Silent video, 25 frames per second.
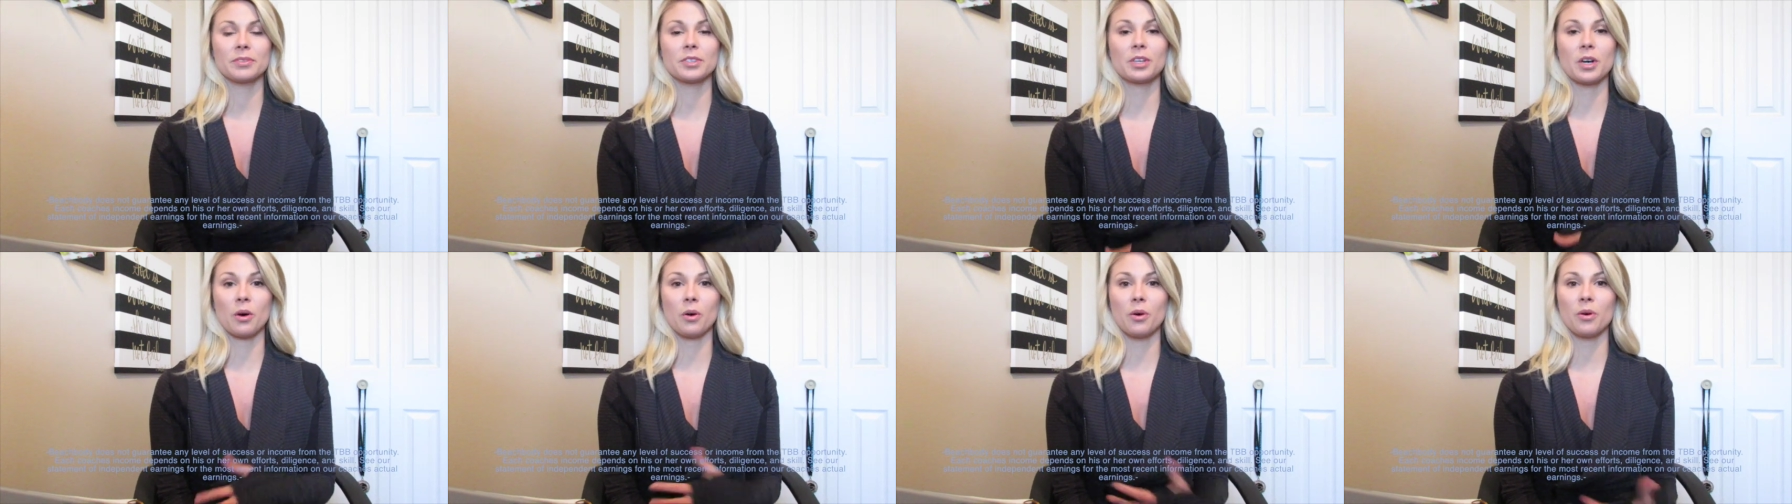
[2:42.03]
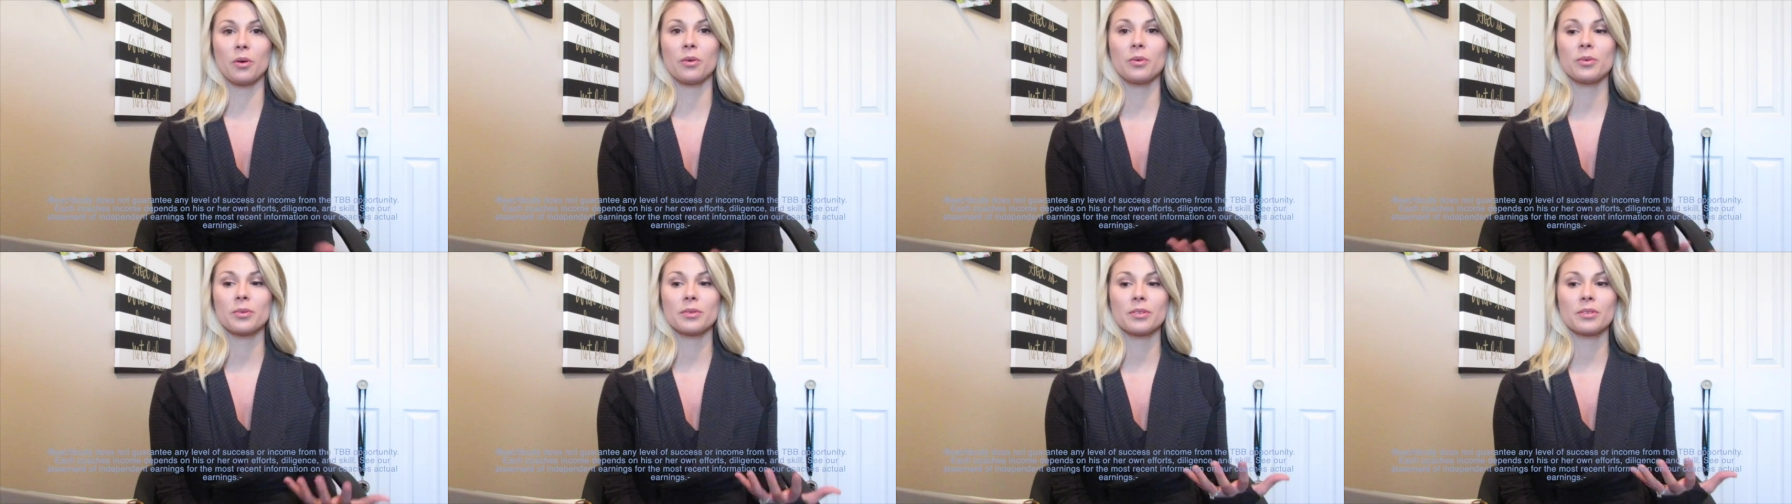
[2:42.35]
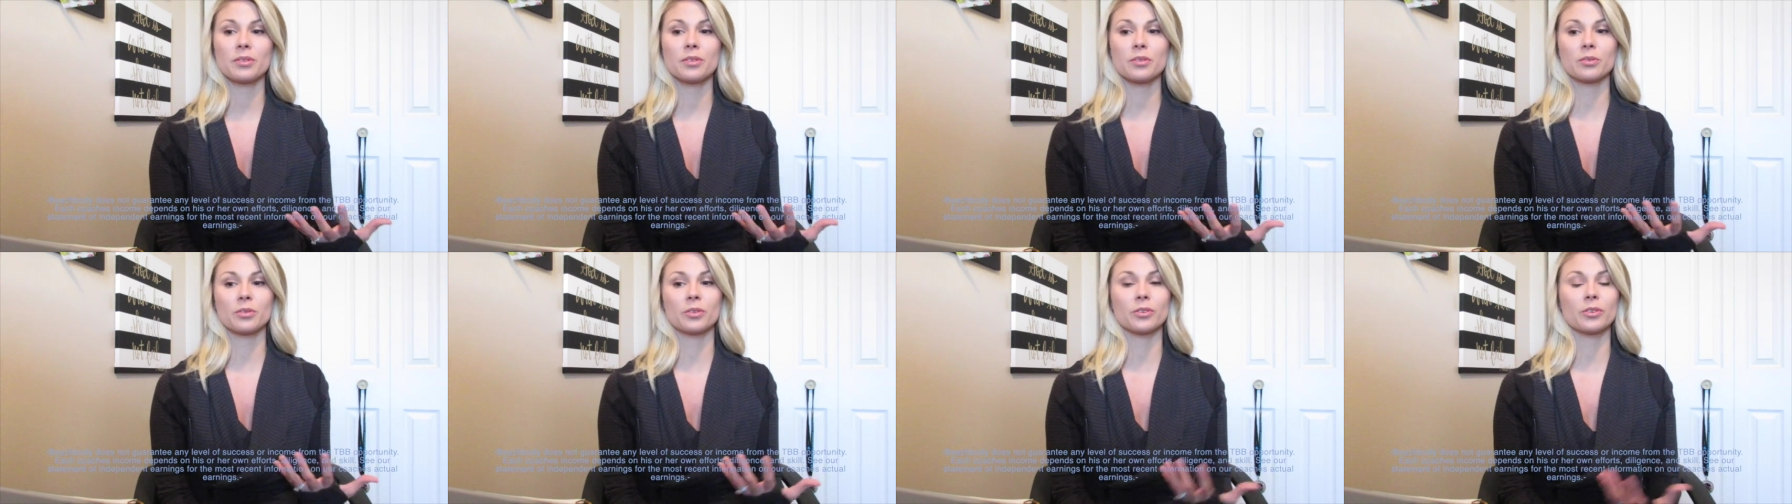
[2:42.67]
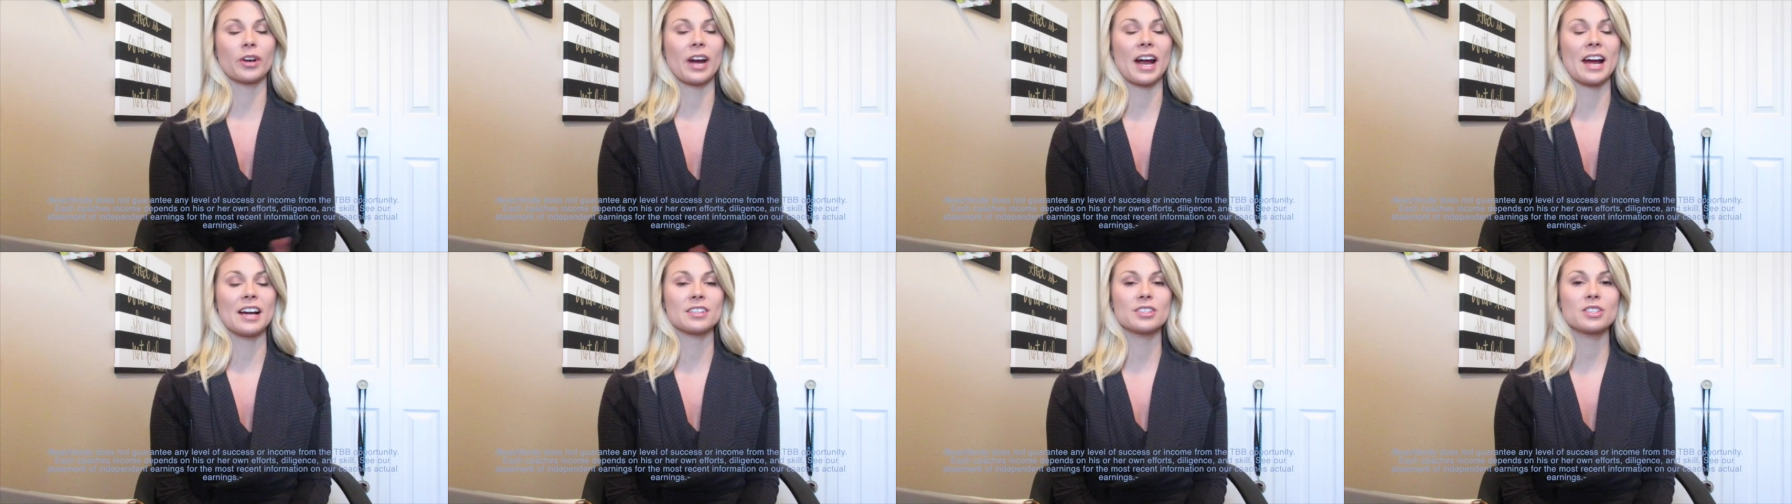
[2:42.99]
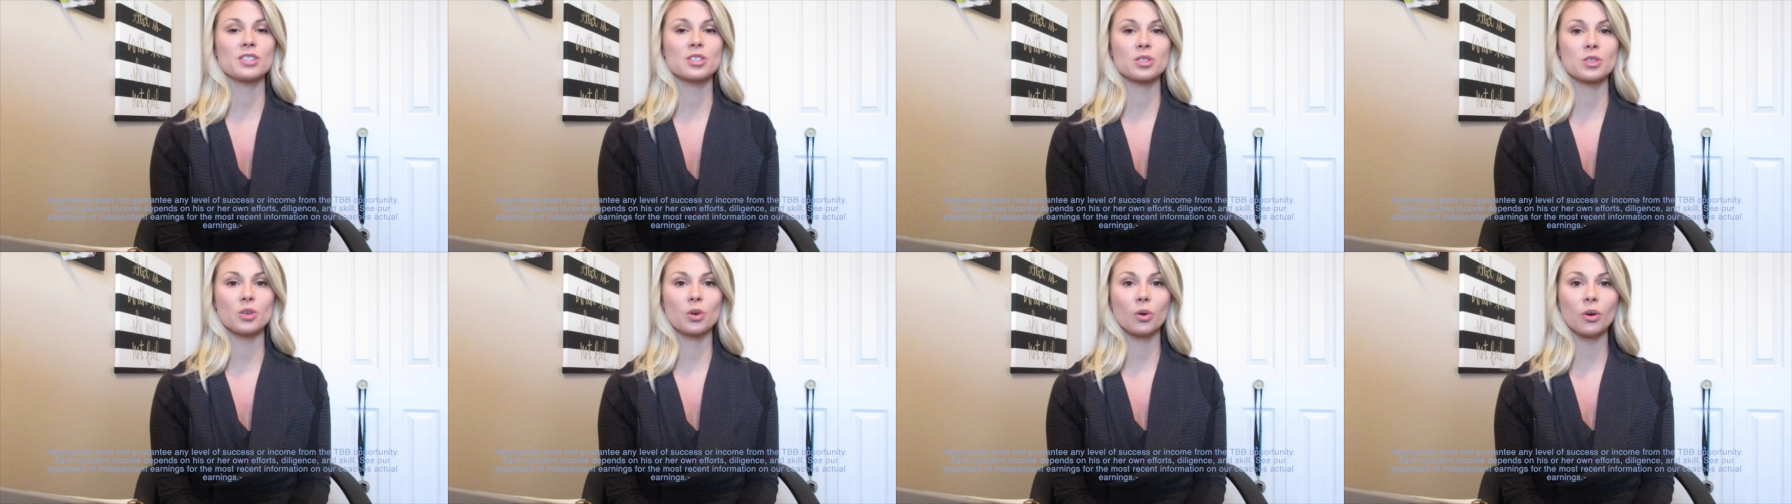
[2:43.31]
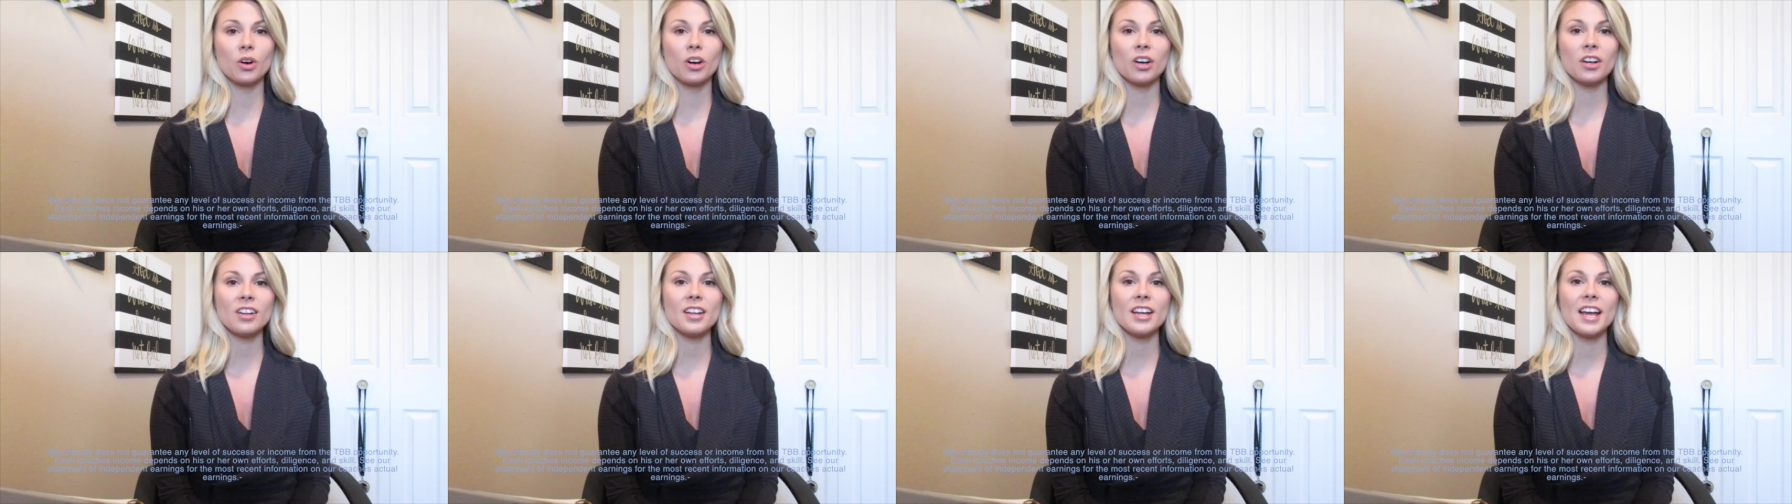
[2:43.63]
go through grad
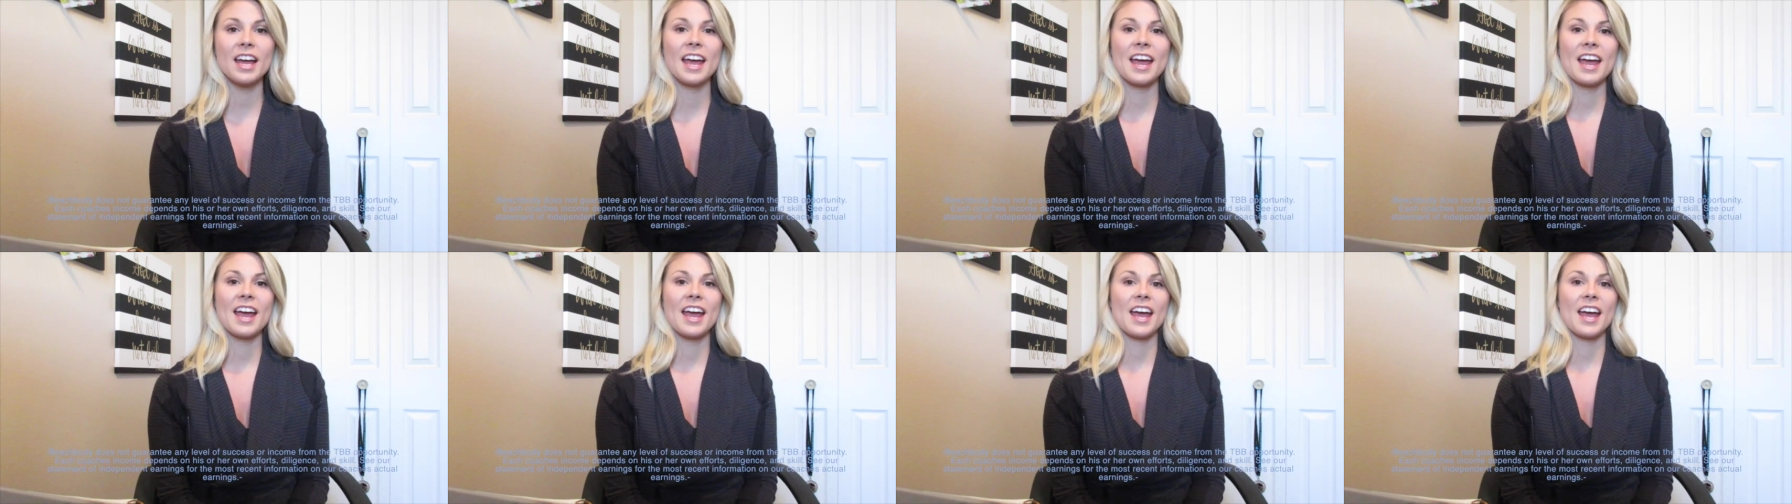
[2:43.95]
school